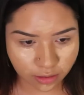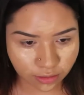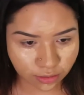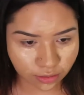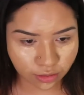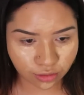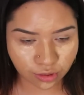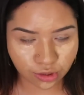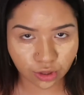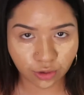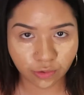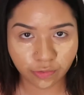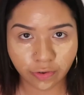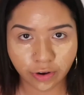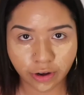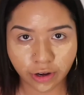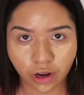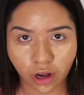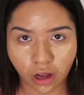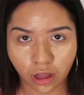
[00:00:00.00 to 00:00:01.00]
So
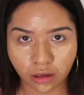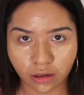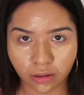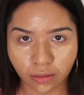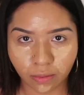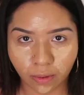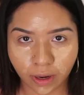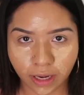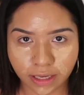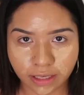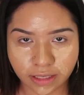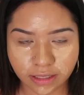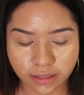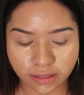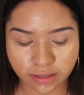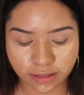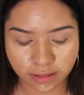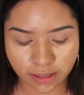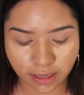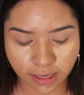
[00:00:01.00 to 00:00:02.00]
far color wise,
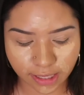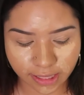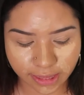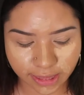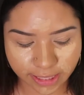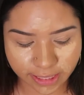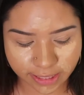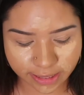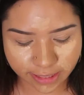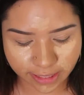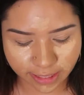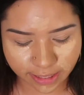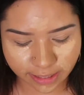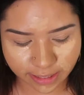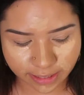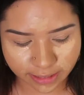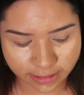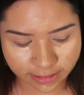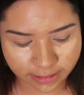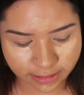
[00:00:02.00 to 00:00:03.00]
I think
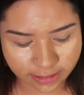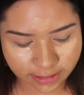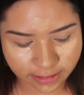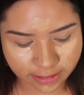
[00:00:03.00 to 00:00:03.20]
that,